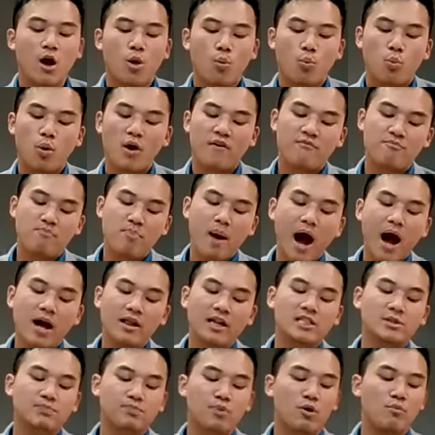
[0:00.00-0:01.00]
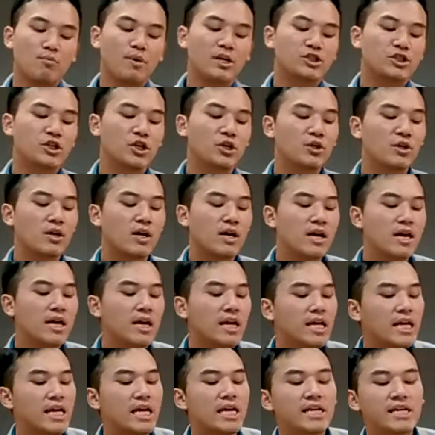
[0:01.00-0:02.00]
With Pilate's permission,
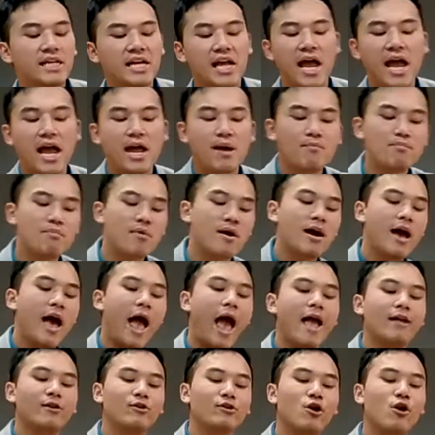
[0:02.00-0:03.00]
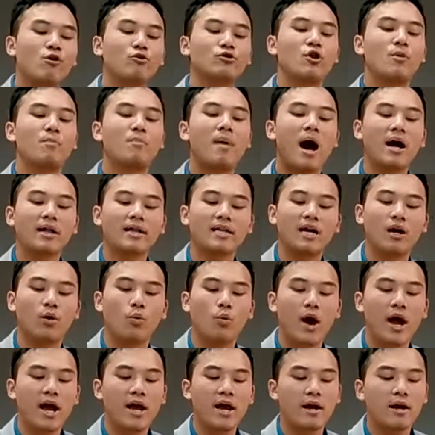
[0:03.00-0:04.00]
he came and took the body
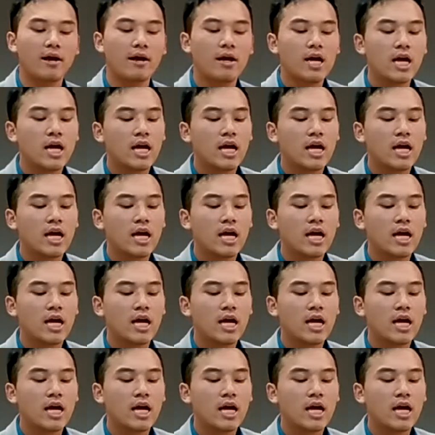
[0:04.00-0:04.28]
away.